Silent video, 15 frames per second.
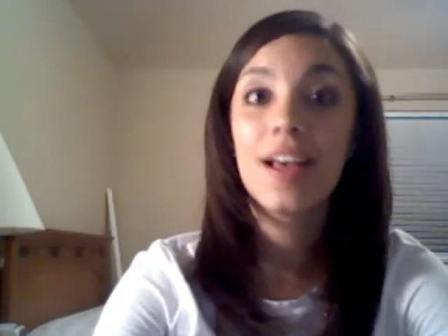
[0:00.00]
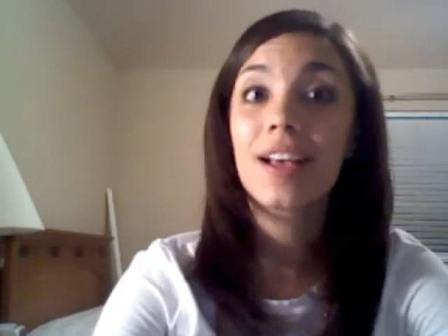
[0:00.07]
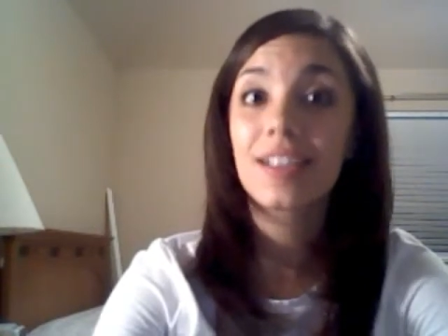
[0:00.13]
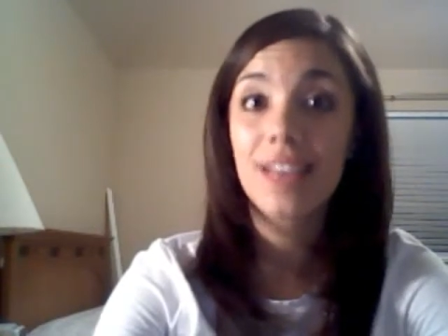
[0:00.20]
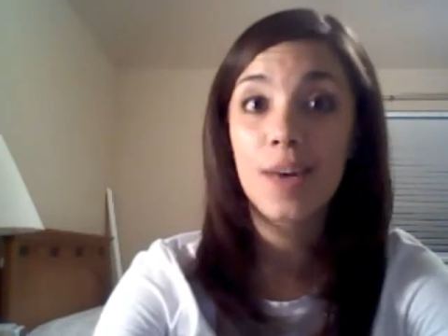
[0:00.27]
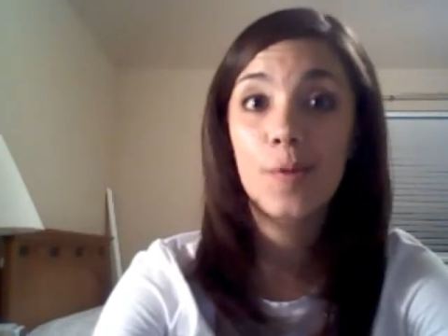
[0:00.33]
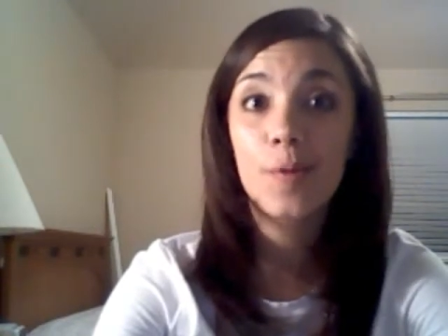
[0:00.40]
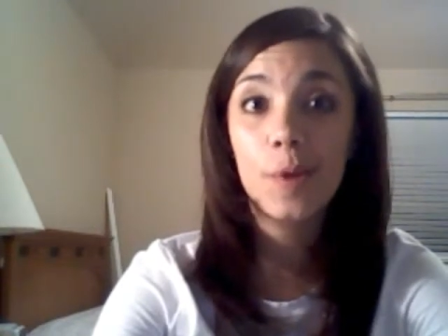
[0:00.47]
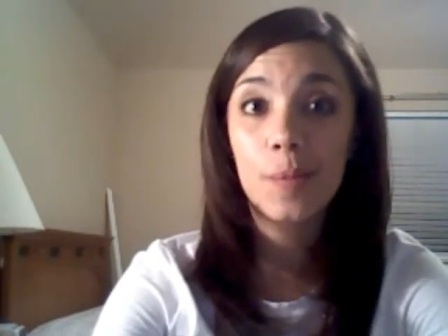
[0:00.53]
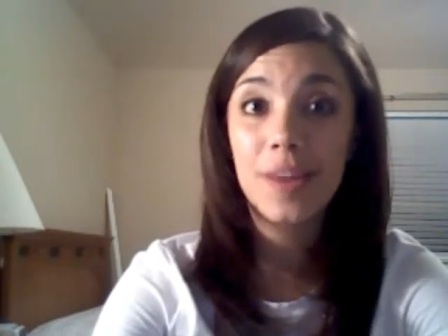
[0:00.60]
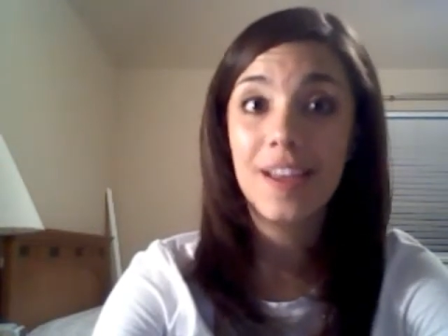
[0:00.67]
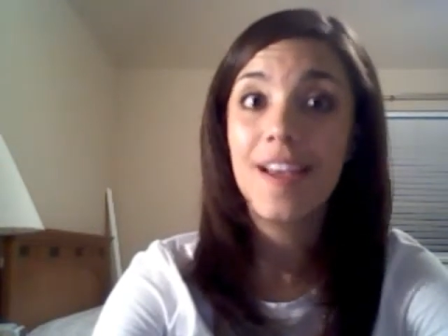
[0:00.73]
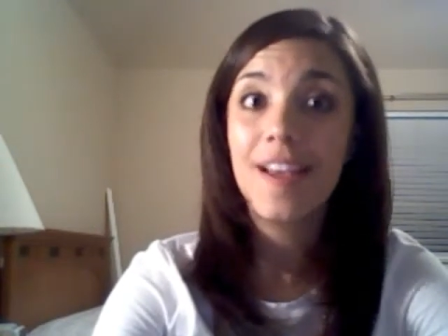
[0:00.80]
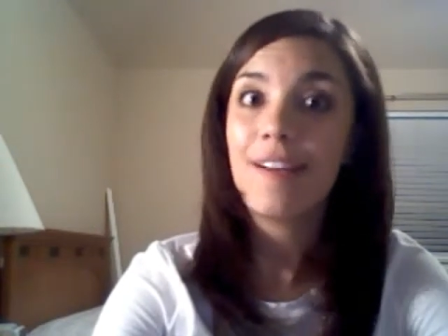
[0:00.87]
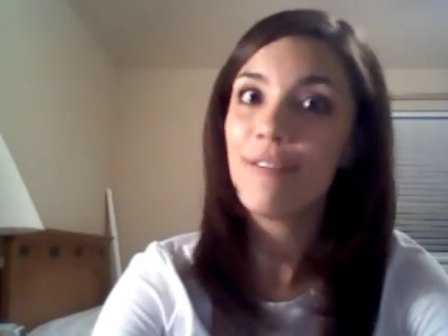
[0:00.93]
They will
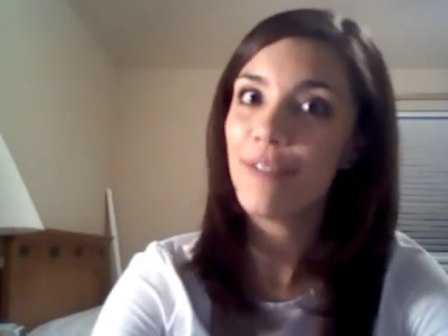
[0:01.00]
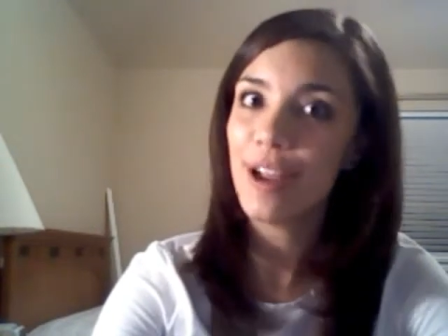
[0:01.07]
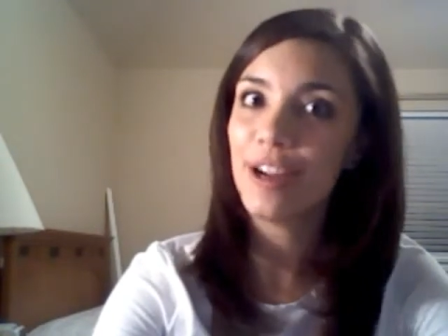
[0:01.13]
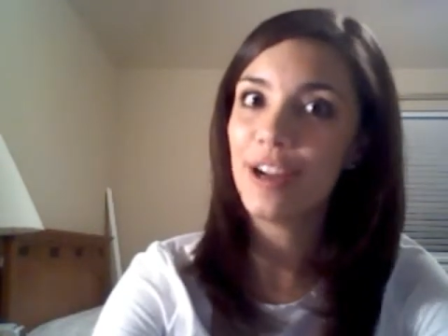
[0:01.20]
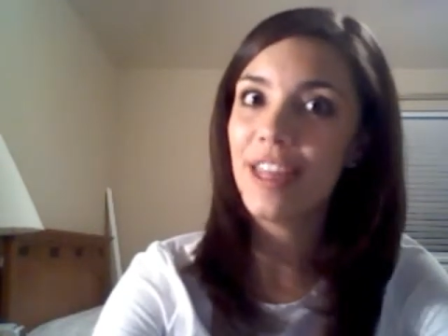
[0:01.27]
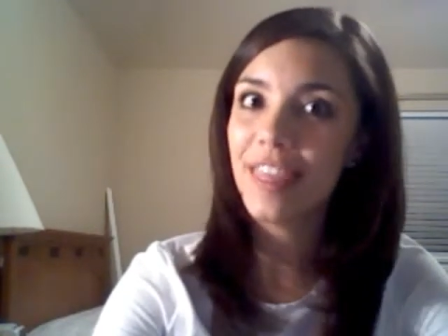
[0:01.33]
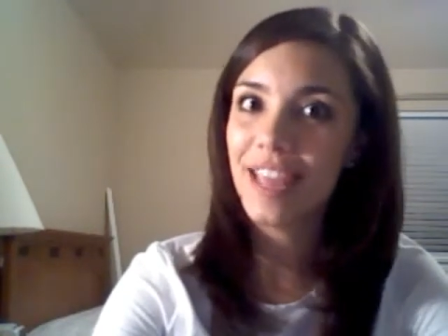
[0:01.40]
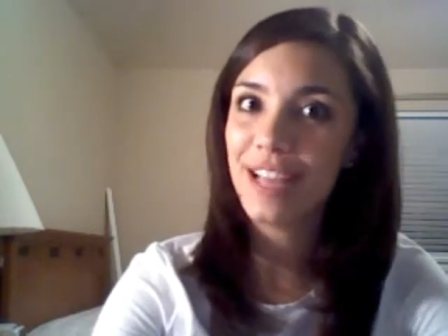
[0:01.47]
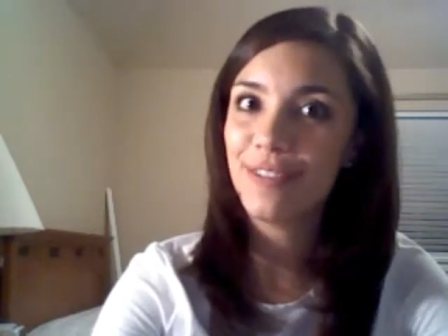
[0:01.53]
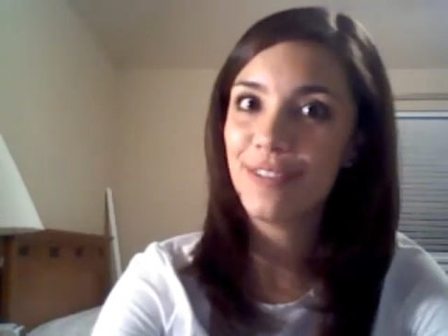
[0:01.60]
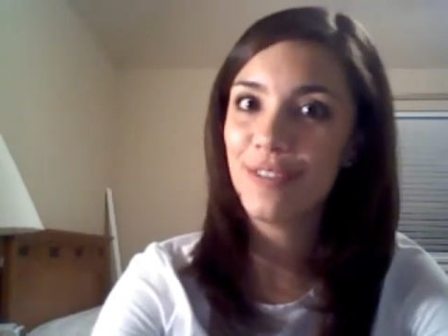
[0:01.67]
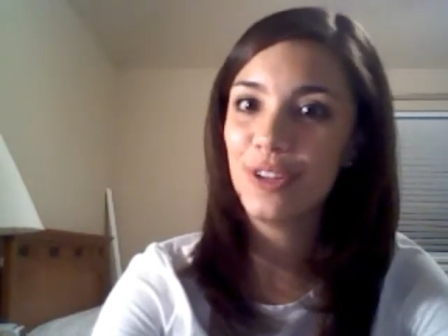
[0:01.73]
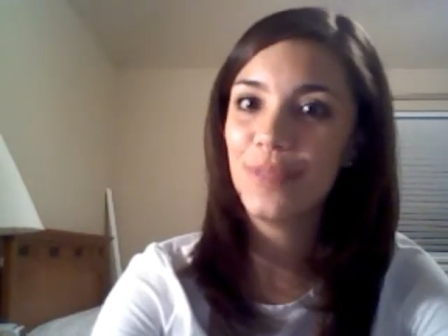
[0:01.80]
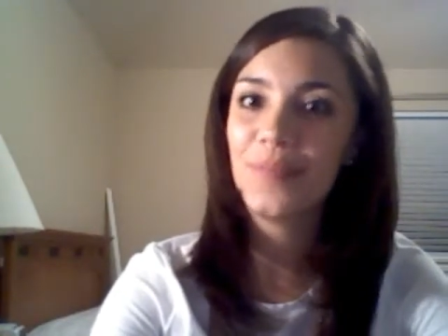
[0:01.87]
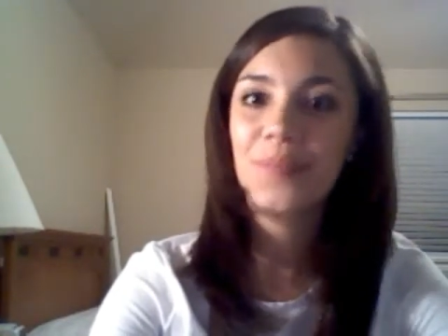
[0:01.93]
be very
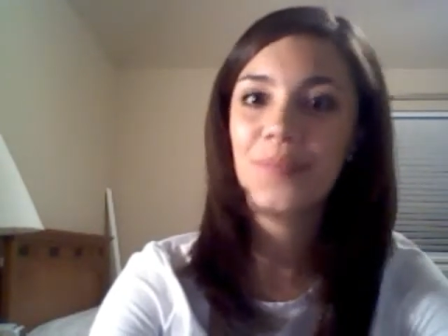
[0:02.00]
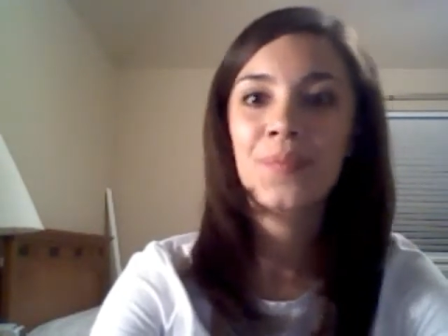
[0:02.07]
thankful.